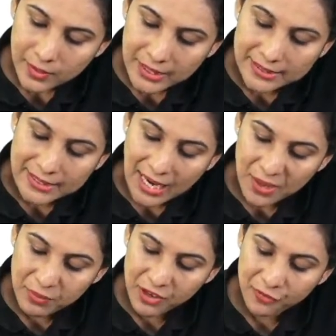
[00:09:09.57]
It
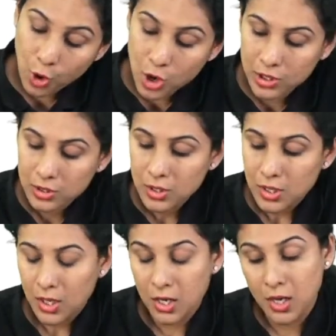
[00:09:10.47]
can be for
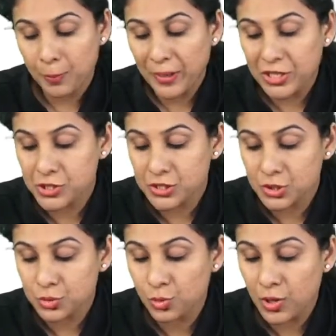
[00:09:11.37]

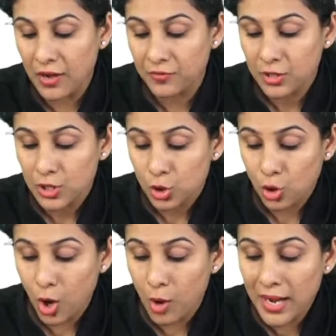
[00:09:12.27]
patients who have
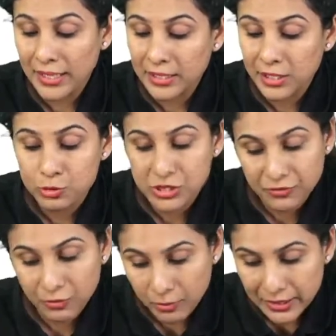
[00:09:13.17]
trauma-induced
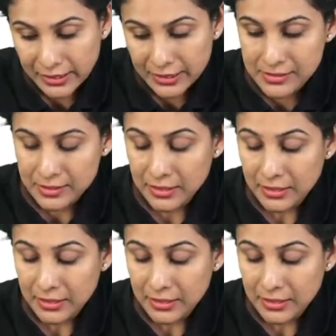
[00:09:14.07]
deformities.